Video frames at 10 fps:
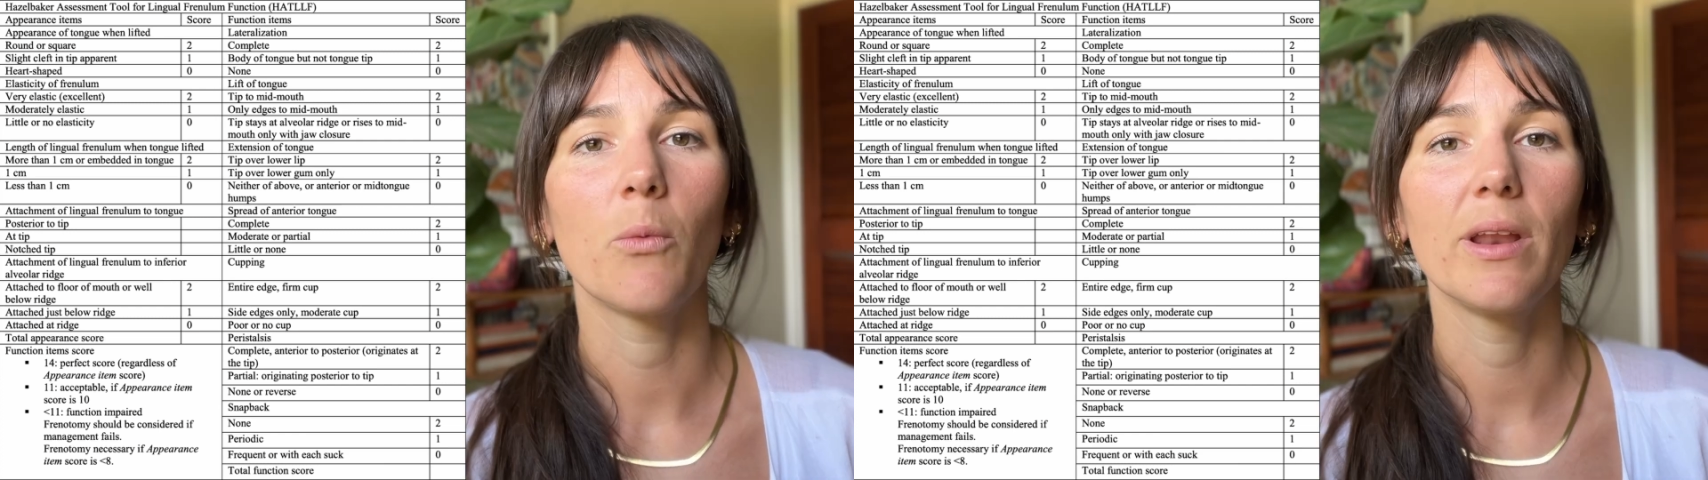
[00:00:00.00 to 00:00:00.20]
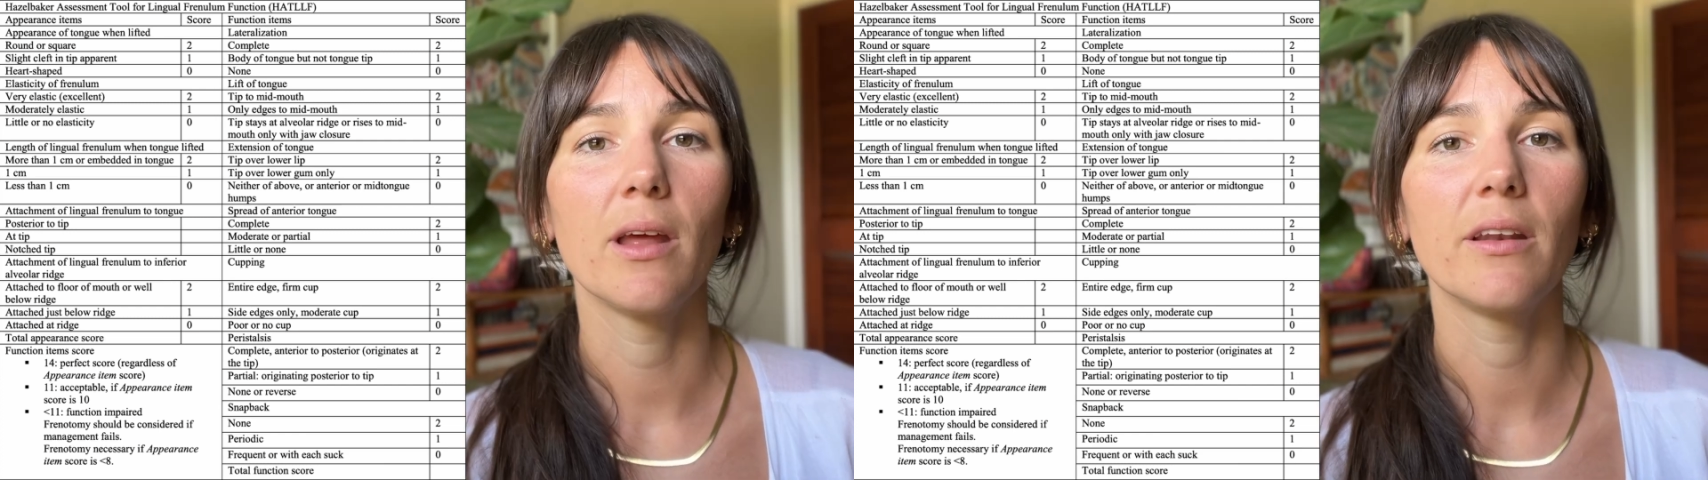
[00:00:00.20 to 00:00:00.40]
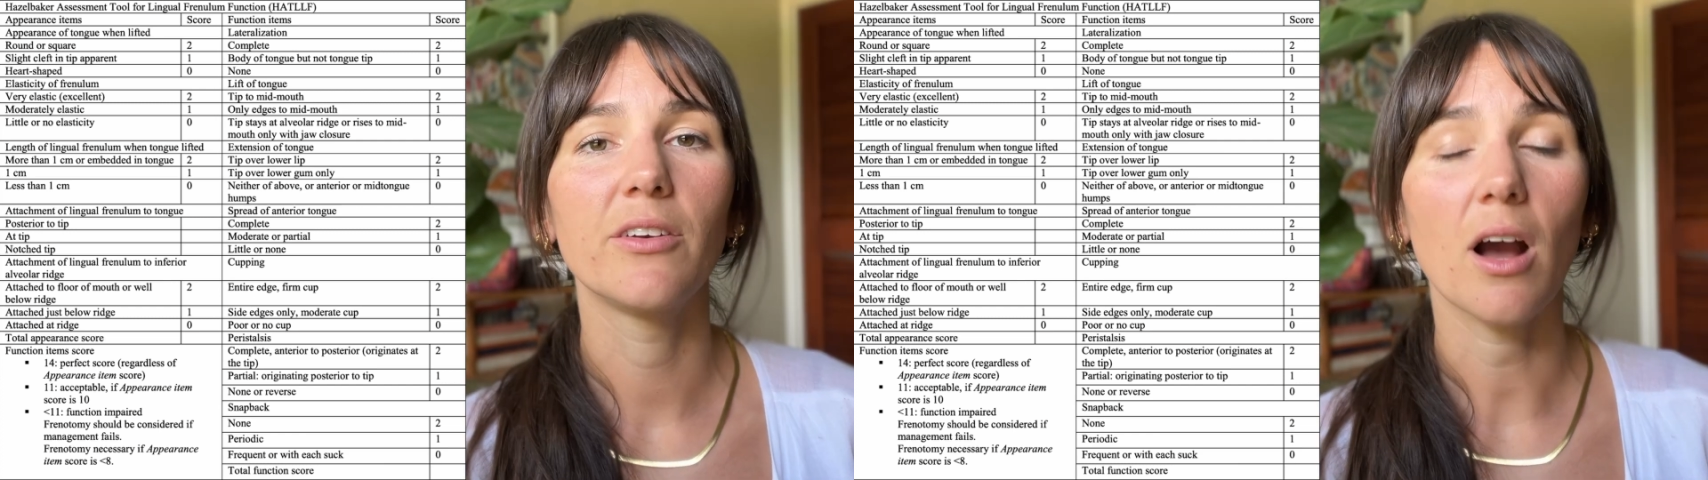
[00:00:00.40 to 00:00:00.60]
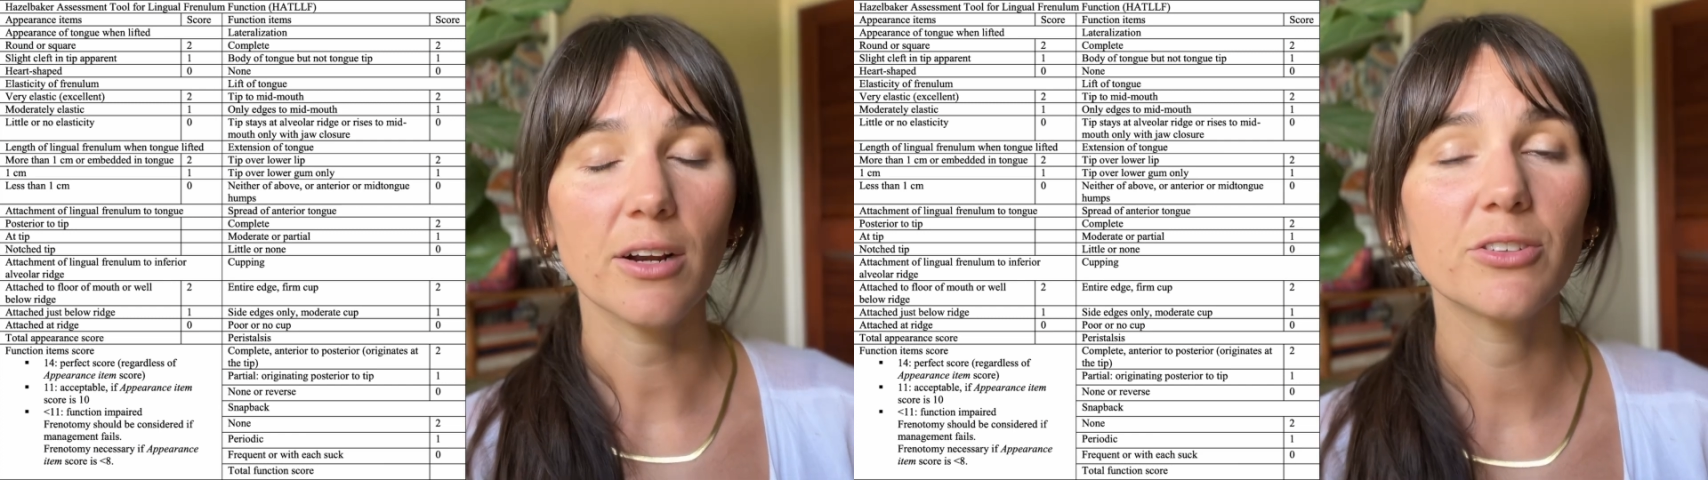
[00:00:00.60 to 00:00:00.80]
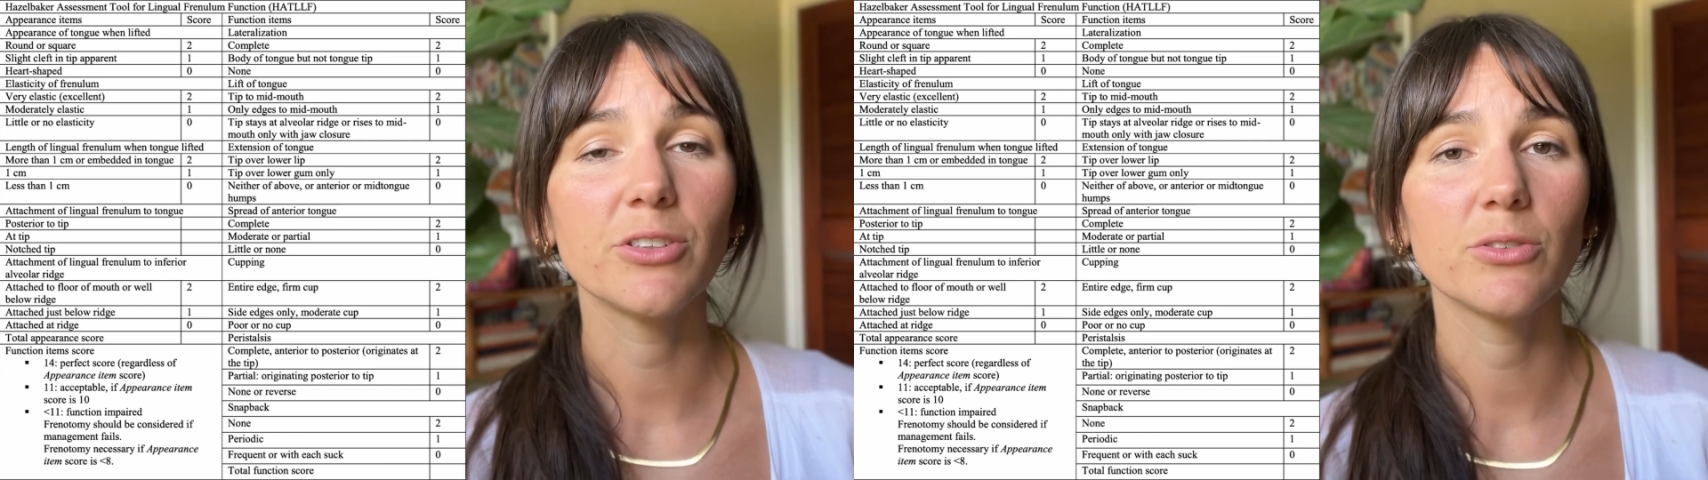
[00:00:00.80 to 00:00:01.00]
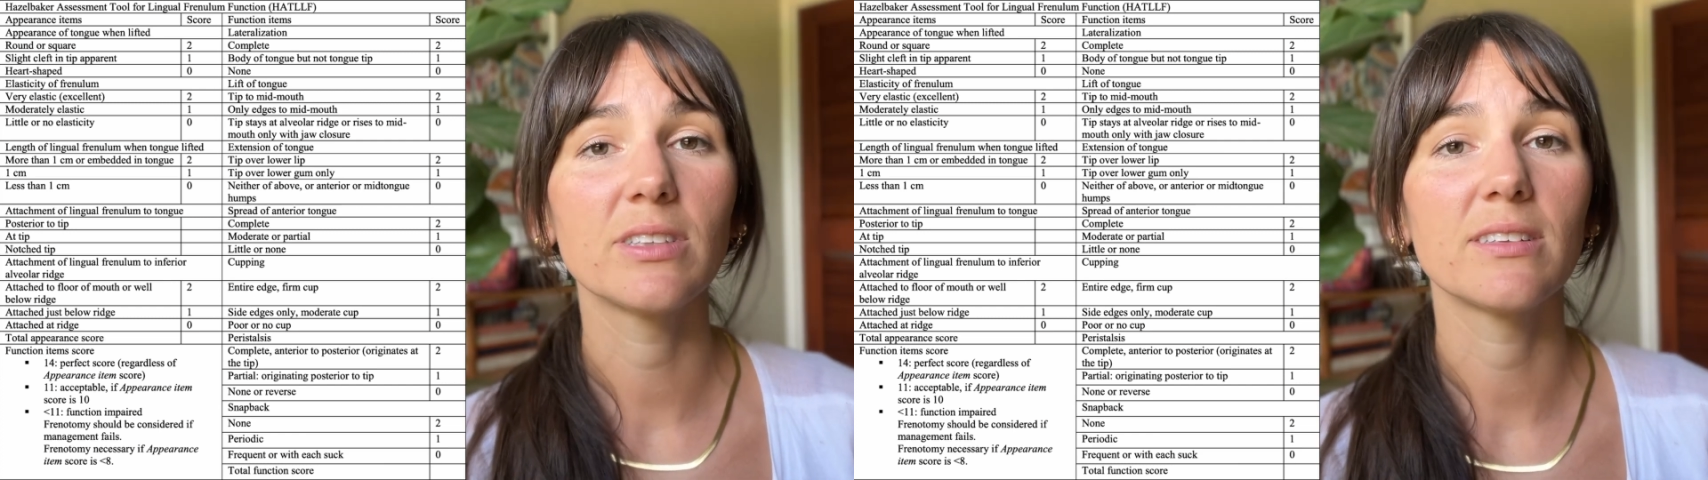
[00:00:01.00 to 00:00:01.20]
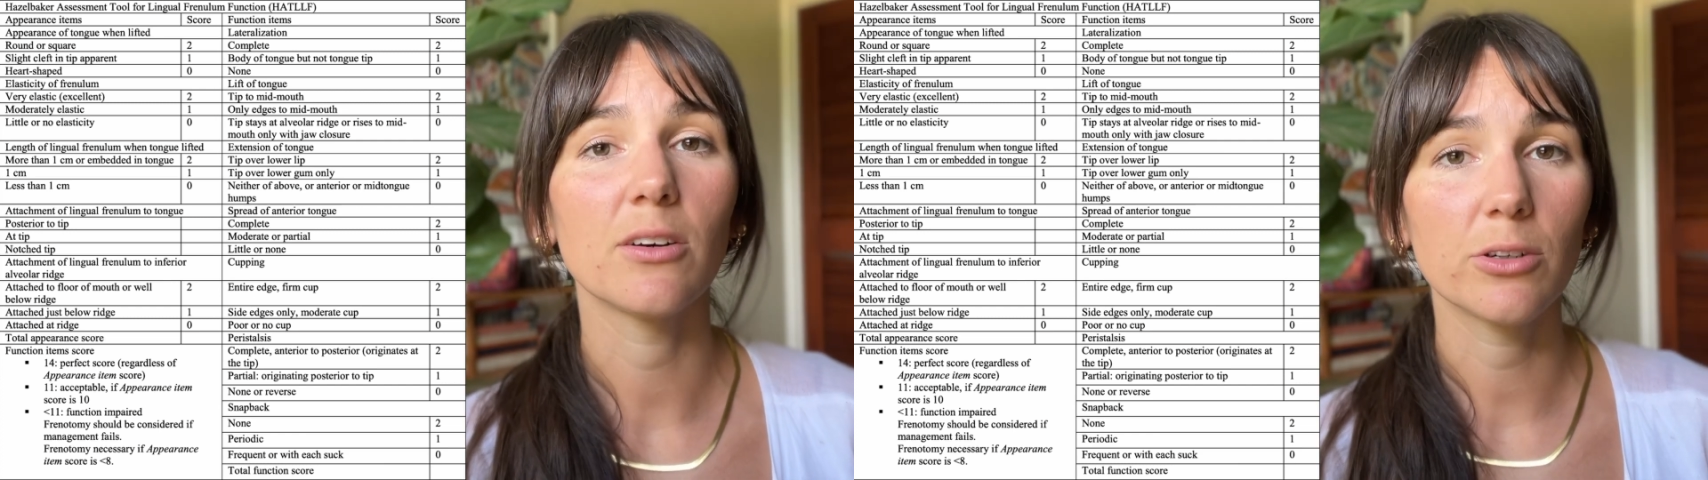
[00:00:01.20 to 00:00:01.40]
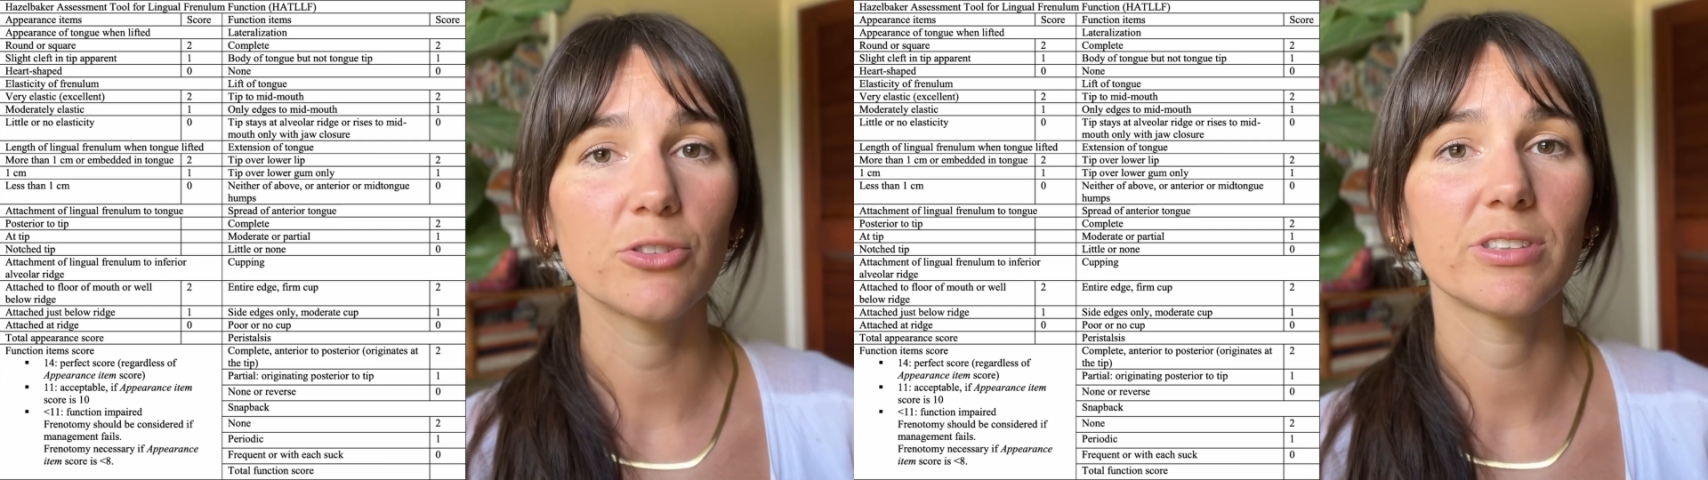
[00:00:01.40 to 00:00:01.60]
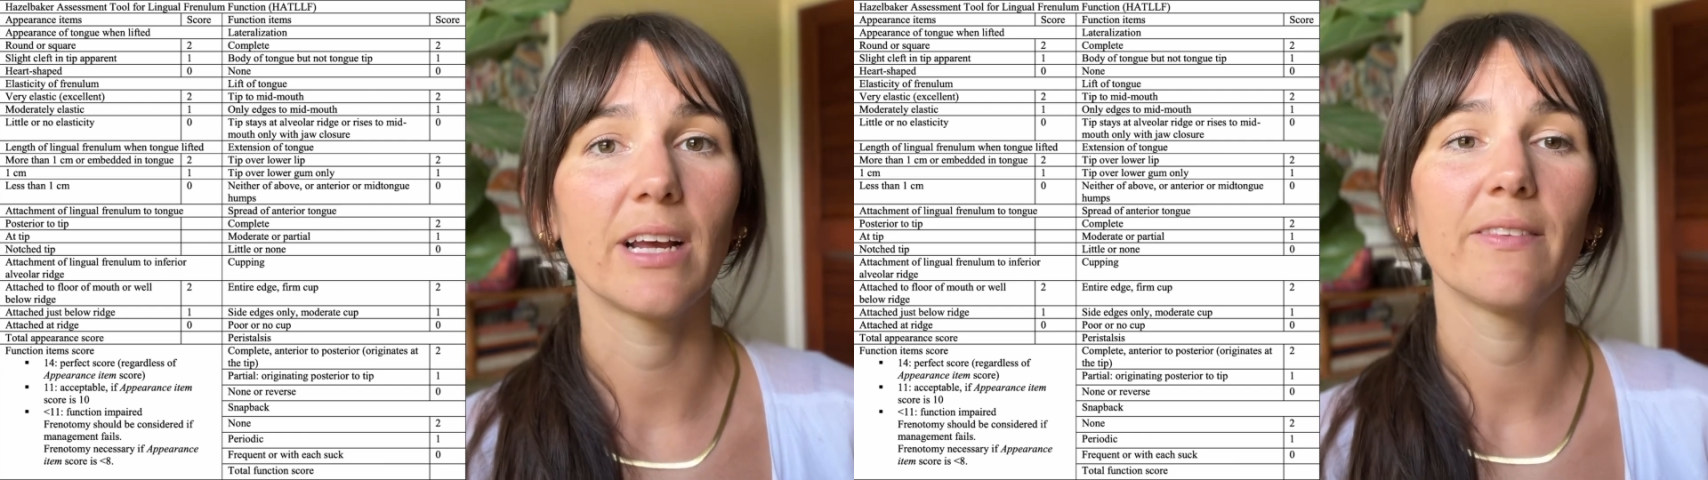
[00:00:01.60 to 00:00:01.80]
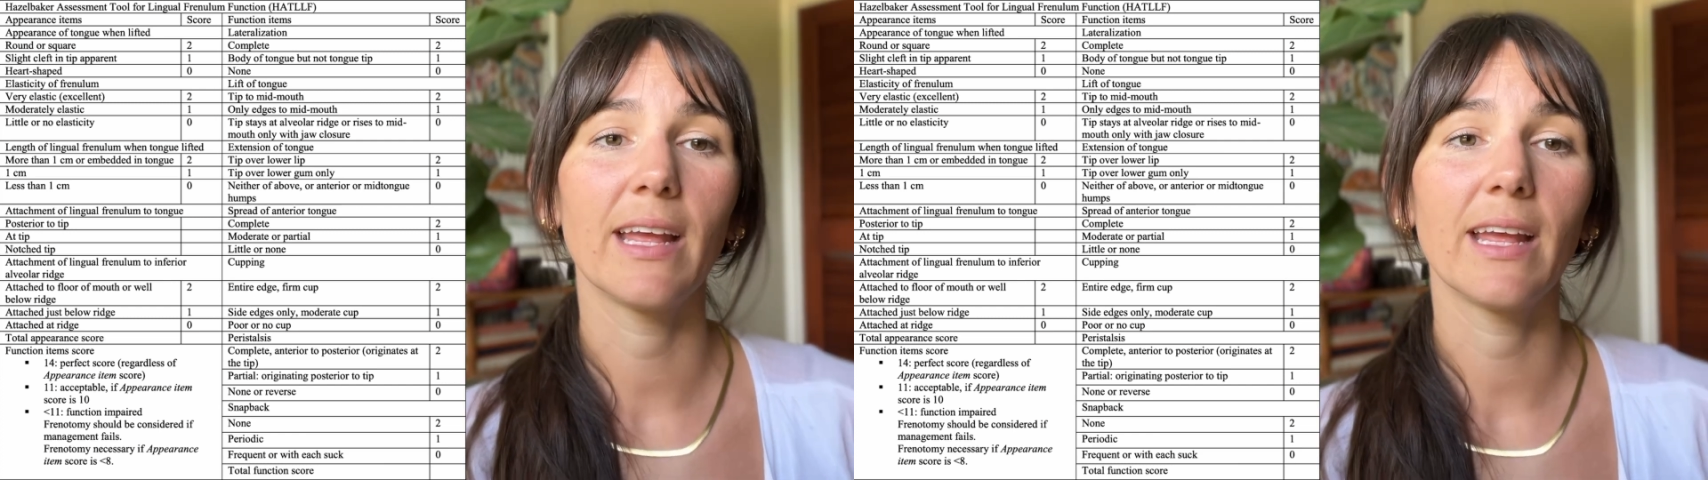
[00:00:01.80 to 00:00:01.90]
When a doctor uses the ultrasound,